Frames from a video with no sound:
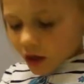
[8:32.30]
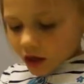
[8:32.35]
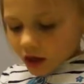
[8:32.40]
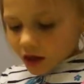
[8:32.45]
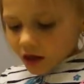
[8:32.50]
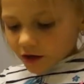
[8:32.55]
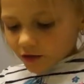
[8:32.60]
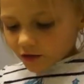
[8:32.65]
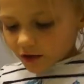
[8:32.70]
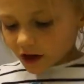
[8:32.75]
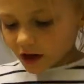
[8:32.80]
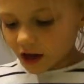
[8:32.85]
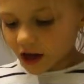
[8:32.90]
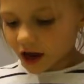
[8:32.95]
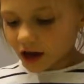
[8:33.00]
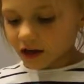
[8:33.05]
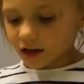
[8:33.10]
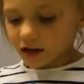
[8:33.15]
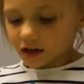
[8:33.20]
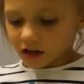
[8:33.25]
If I
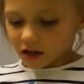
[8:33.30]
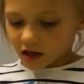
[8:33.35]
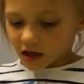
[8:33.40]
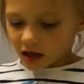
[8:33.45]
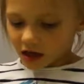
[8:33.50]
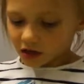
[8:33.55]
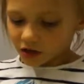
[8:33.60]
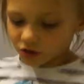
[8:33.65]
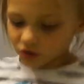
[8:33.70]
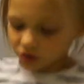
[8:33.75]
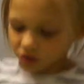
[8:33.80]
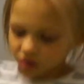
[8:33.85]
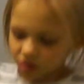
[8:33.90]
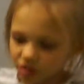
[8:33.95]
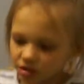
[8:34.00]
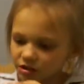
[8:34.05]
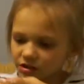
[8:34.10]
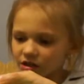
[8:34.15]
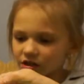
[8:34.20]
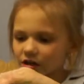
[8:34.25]
had any extras,
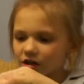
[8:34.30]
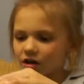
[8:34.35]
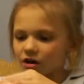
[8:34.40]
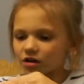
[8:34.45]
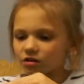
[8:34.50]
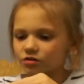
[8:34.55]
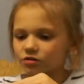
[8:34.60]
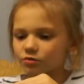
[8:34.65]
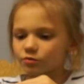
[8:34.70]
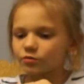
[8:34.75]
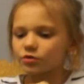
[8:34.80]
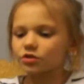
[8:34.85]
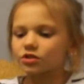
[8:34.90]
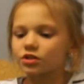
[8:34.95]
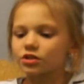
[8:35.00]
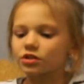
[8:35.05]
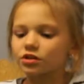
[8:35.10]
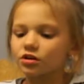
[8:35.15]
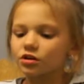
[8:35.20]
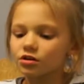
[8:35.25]
because I got too much
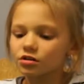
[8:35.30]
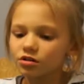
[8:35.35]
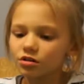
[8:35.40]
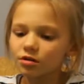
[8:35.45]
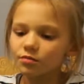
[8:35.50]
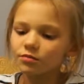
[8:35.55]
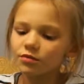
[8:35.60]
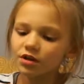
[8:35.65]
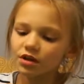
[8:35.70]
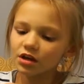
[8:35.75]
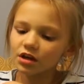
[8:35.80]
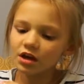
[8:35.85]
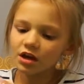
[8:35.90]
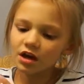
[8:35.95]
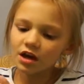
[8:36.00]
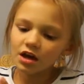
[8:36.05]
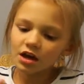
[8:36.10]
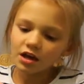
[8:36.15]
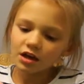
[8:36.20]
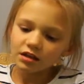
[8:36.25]
in there or something,
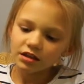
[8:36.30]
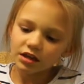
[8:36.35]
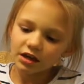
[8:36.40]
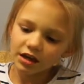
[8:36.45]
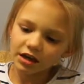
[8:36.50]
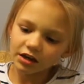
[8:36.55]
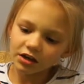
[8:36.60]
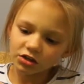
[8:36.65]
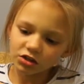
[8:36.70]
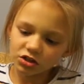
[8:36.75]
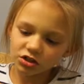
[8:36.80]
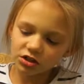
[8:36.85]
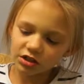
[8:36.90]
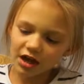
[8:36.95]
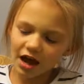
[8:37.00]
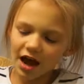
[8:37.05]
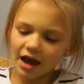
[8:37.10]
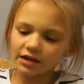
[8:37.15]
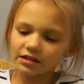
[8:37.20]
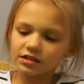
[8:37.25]
then I could just
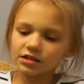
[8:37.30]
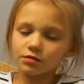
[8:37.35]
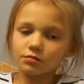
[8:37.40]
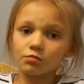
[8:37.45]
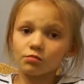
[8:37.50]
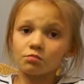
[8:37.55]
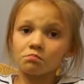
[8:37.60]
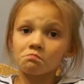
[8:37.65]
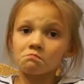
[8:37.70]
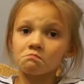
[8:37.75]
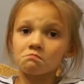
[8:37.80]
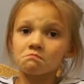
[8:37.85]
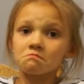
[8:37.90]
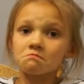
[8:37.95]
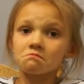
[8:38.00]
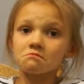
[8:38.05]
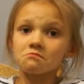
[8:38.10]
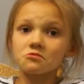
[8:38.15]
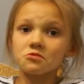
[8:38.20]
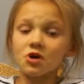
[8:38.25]
add some
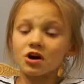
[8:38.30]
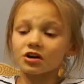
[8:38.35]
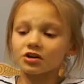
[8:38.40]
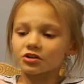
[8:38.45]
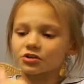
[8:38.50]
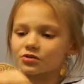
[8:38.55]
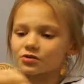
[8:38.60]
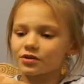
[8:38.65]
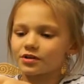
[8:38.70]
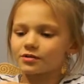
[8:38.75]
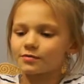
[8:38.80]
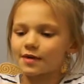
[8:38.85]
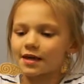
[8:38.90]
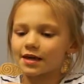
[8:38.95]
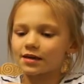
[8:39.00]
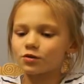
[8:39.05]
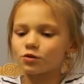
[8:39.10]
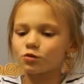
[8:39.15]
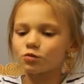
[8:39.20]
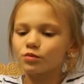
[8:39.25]
water to it and
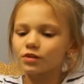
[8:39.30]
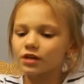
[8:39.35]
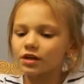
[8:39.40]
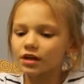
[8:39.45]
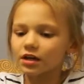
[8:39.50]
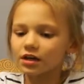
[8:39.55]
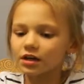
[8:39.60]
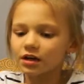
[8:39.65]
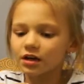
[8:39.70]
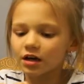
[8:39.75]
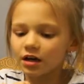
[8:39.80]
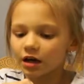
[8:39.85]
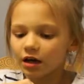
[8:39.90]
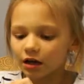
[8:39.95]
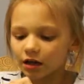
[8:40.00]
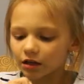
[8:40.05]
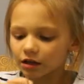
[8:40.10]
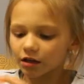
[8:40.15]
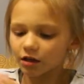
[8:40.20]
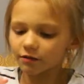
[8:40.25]
make oobleck.
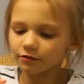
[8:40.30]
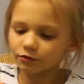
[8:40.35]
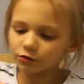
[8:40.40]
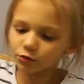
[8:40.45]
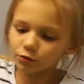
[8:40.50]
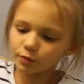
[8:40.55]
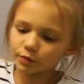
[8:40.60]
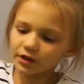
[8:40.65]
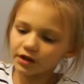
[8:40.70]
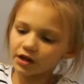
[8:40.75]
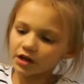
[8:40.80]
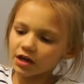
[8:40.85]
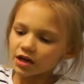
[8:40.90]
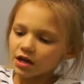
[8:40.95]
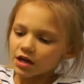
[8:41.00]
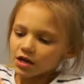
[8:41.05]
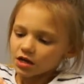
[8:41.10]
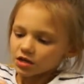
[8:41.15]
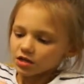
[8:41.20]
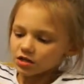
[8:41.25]
I love oobleck.
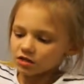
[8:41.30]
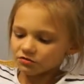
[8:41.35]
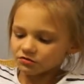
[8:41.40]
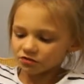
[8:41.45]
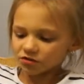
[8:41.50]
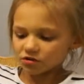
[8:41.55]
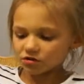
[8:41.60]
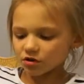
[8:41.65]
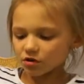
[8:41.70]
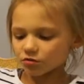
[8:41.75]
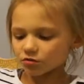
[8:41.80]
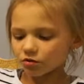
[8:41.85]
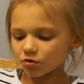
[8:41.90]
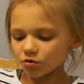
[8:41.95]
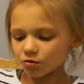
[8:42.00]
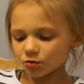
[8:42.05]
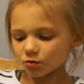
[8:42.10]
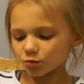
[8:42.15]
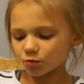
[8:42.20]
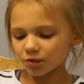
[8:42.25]
If you don't know
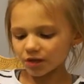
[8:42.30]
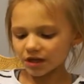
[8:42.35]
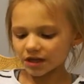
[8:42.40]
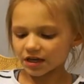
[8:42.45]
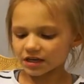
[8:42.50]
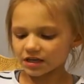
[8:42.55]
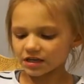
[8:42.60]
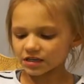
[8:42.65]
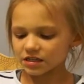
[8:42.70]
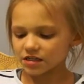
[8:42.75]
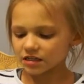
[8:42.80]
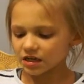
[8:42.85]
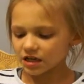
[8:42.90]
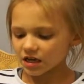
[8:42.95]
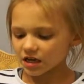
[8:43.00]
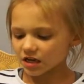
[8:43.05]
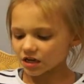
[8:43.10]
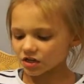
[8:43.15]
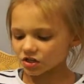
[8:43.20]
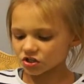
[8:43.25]
what oobleck is,
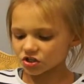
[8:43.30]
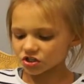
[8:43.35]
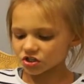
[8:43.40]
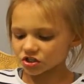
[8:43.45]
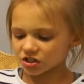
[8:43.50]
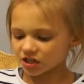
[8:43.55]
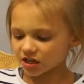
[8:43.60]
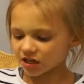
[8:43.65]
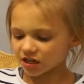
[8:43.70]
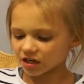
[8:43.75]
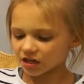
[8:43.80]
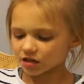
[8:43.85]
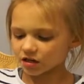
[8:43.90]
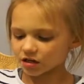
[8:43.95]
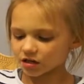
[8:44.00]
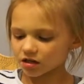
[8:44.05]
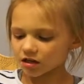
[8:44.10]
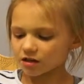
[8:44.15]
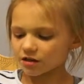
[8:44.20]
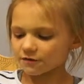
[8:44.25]
it's just like
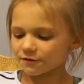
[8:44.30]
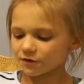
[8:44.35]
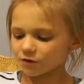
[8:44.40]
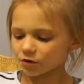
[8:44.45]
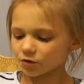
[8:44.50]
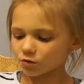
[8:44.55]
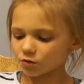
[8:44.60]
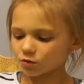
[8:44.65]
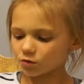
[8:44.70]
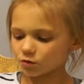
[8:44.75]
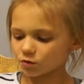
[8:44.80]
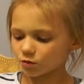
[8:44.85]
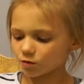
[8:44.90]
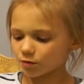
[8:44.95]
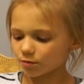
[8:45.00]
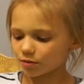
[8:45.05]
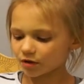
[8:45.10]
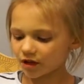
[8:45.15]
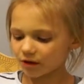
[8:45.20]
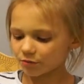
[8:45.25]
if you
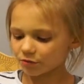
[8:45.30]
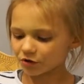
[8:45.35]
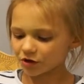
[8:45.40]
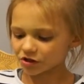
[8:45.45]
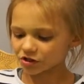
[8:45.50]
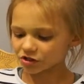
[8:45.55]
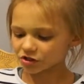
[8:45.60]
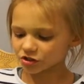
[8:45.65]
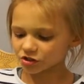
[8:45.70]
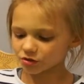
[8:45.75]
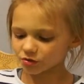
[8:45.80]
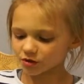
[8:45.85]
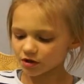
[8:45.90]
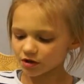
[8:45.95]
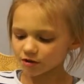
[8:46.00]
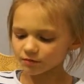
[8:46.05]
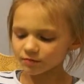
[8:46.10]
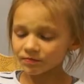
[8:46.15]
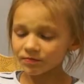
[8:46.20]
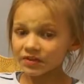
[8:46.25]
apply pressure to it,